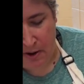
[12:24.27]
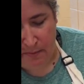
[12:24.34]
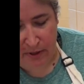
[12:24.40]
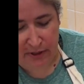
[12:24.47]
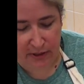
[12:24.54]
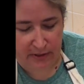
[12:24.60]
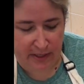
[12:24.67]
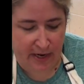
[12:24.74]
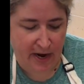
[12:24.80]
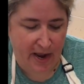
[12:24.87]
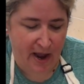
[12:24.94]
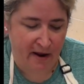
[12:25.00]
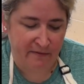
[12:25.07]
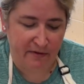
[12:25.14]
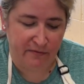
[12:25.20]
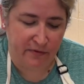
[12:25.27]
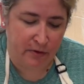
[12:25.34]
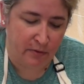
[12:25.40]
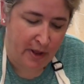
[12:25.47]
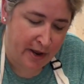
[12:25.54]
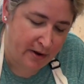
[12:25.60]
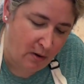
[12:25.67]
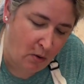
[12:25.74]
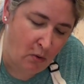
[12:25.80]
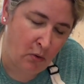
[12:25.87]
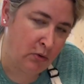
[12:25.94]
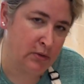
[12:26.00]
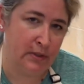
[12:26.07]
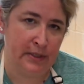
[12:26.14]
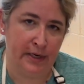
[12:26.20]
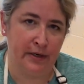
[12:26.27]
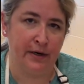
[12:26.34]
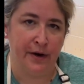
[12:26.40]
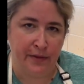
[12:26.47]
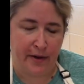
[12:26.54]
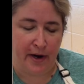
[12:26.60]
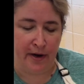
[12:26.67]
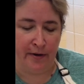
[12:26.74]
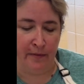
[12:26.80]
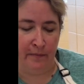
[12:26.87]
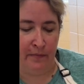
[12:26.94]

but just that I have a few like holes here and there.